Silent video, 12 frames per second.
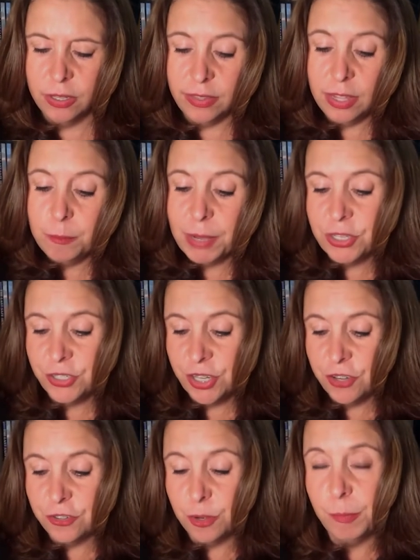They might
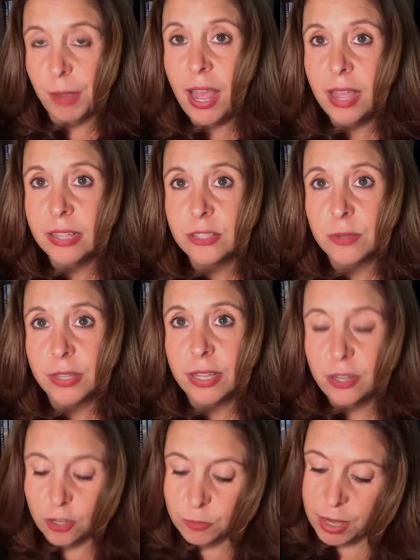change their minds when they
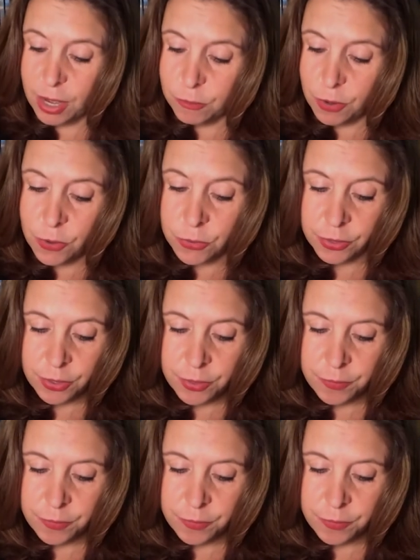hear what I wrote.